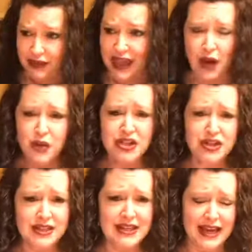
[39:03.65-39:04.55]
I wish
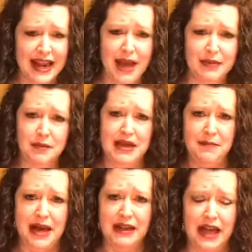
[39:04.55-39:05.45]
this hadn't happened to me in
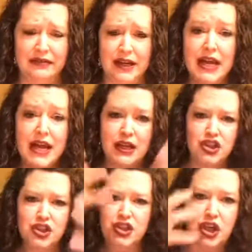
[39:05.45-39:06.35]
my life. And it's
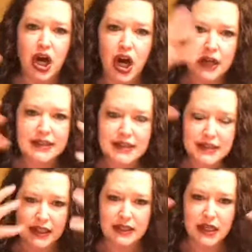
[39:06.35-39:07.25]
just a
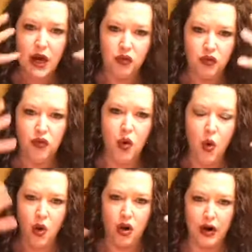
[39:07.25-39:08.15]
constant
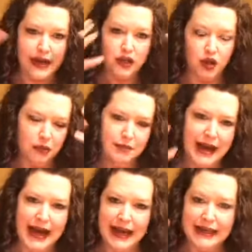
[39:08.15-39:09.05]
roar in your
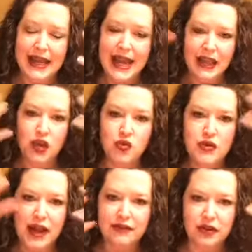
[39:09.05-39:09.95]
mind, and you
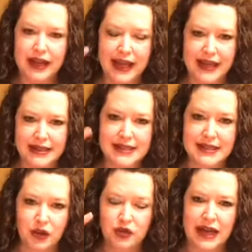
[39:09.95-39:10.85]
never can
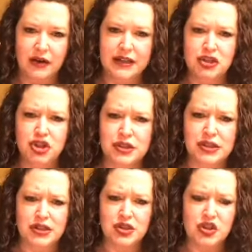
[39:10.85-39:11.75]
settle down. And it's just
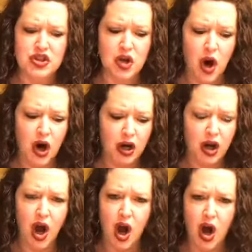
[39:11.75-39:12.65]
this
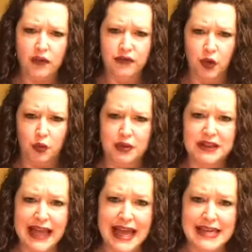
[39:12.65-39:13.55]
dark, awful
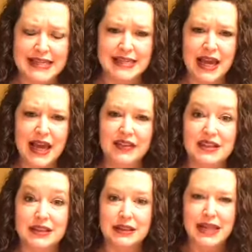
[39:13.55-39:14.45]
place
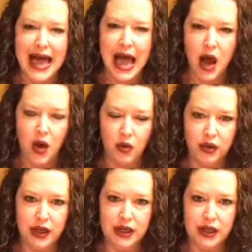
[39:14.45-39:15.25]
that's loud,